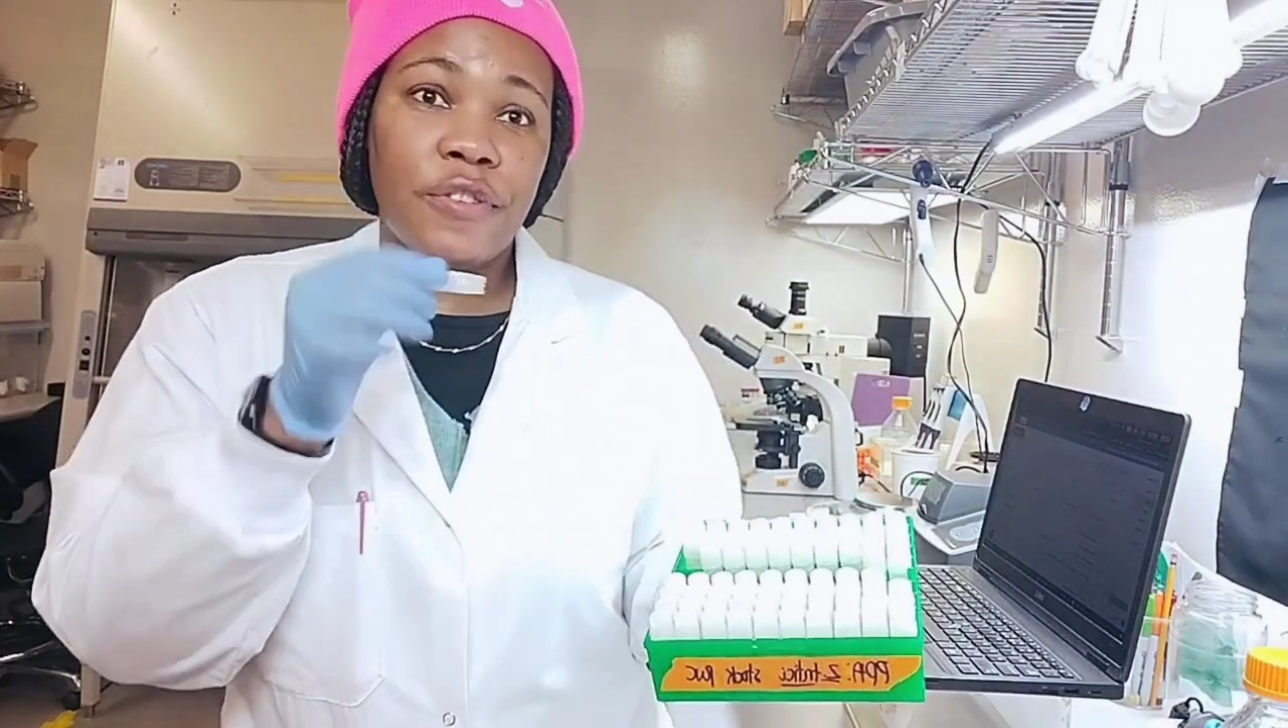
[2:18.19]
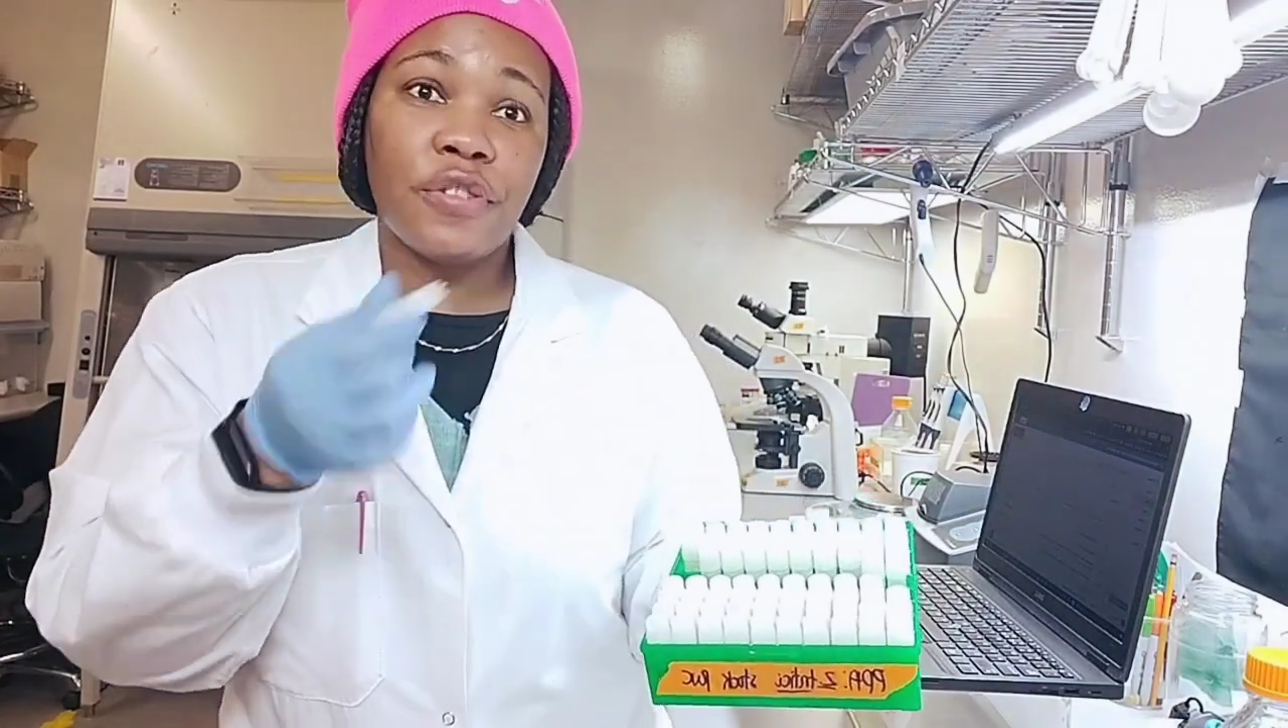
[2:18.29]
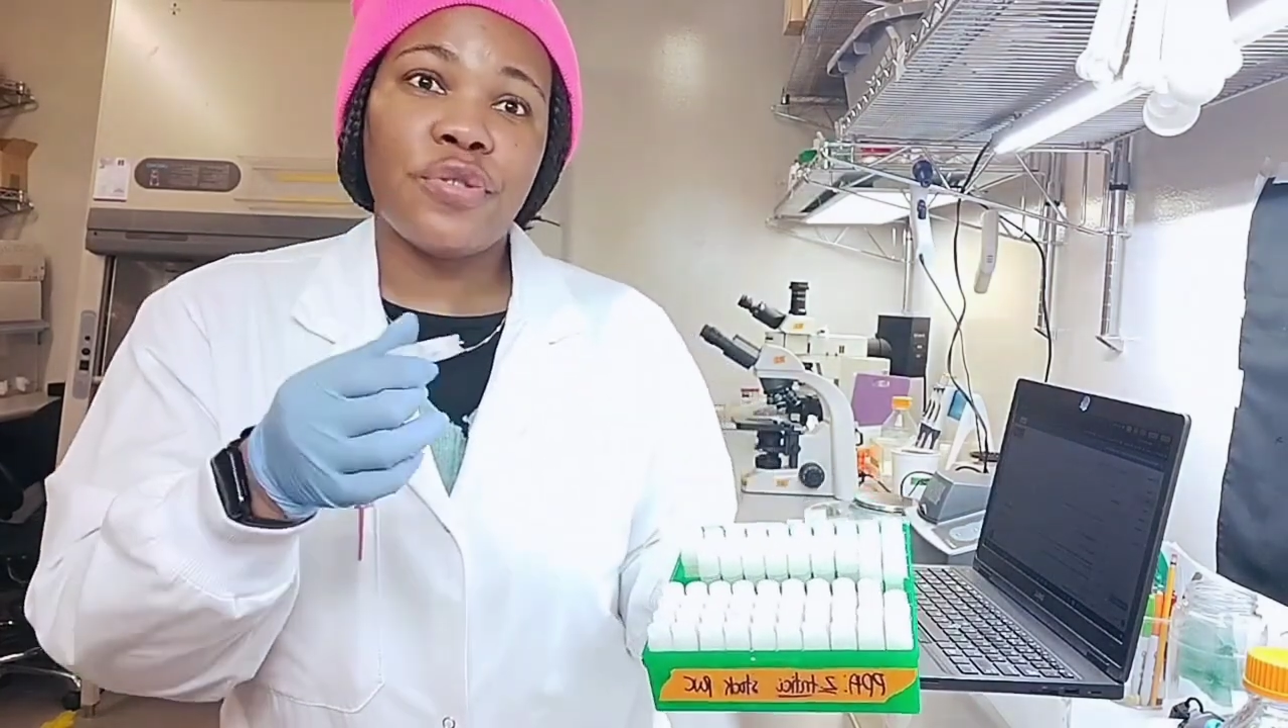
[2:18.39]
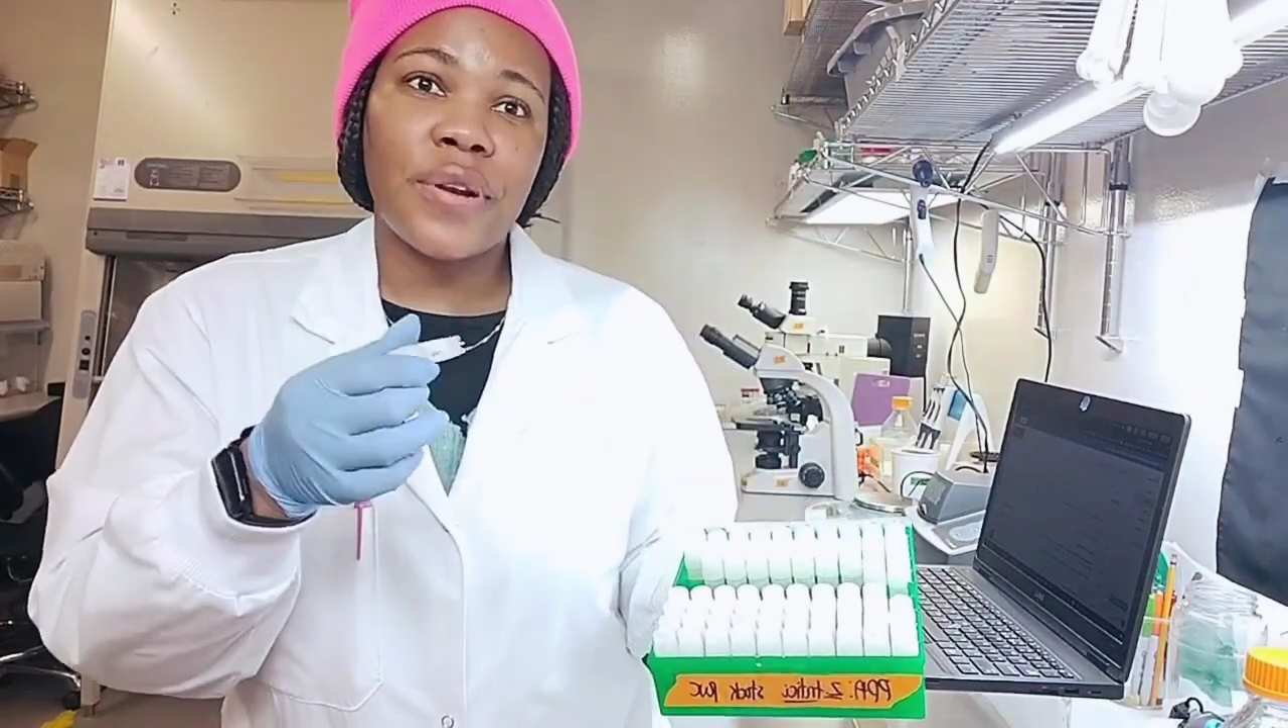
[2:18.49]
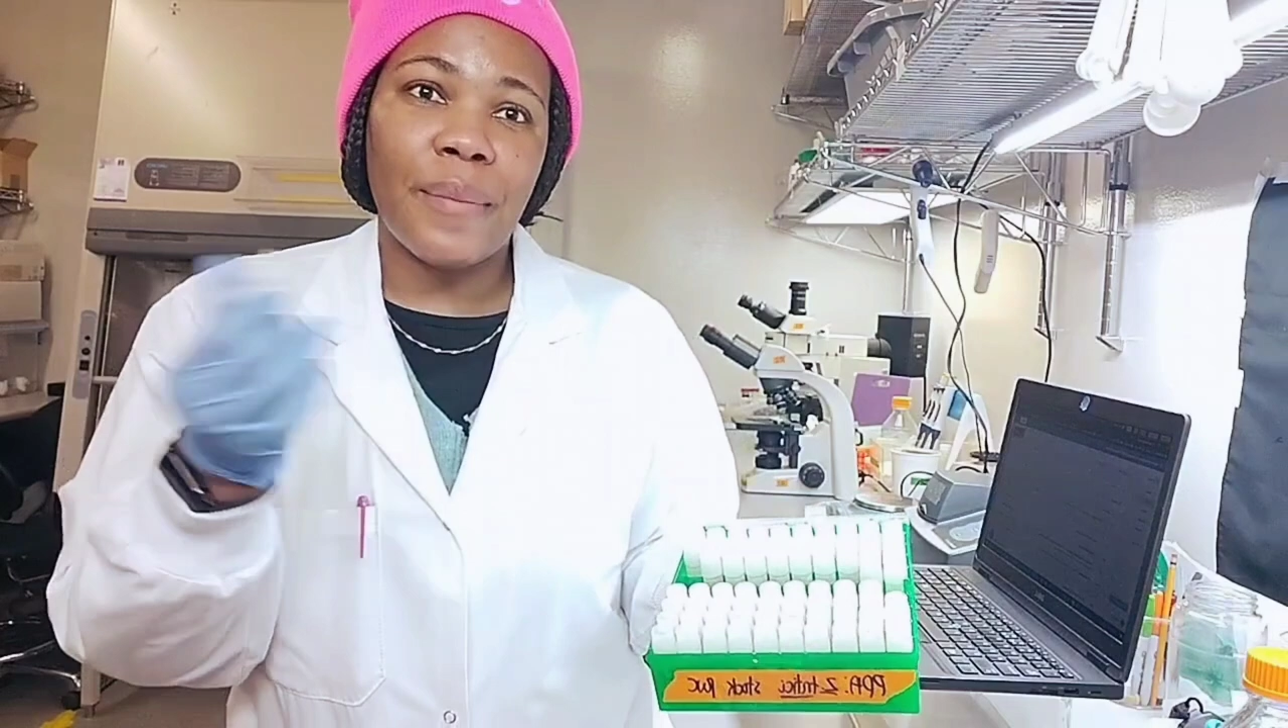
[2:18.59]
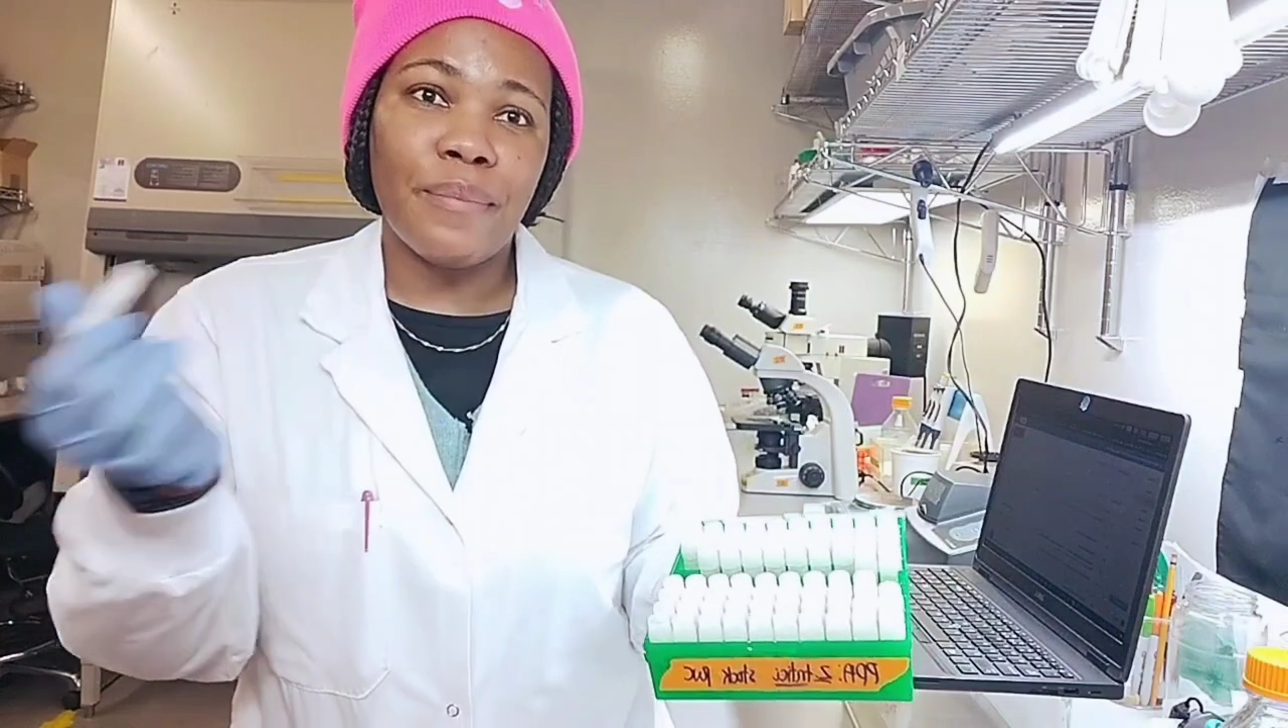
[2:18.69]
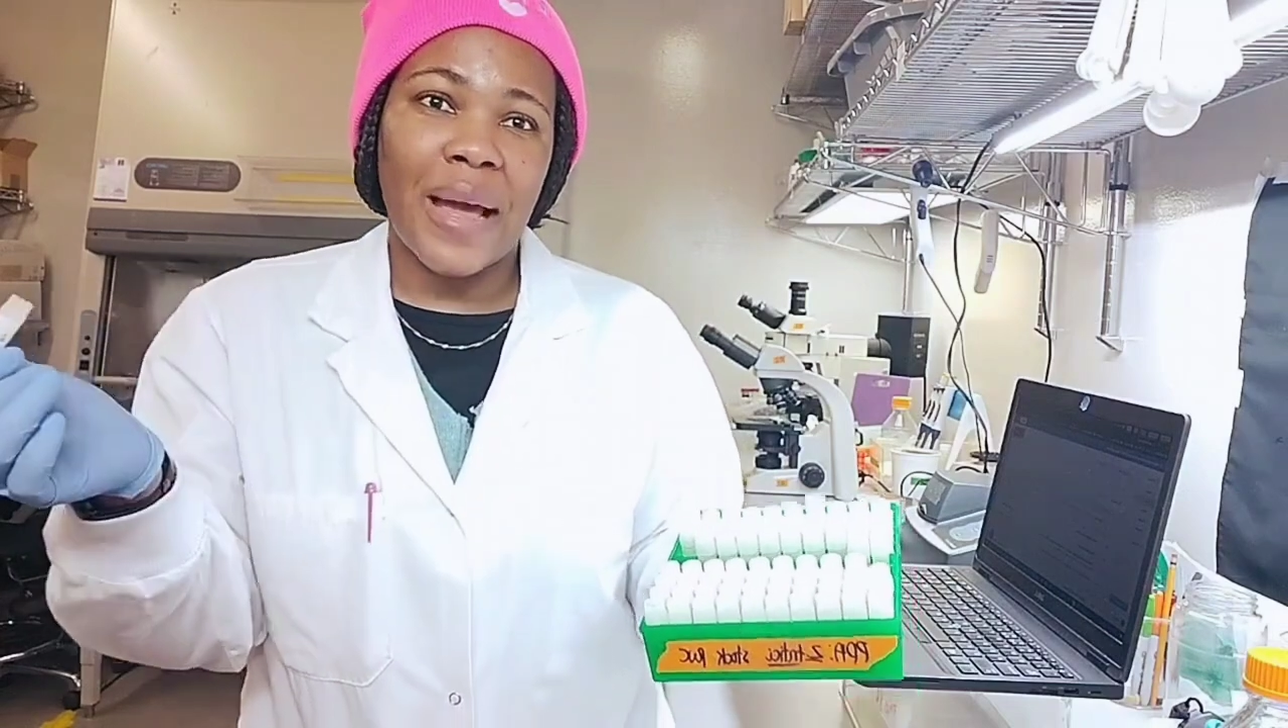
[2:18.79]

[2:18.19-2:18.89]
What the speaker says: if you store that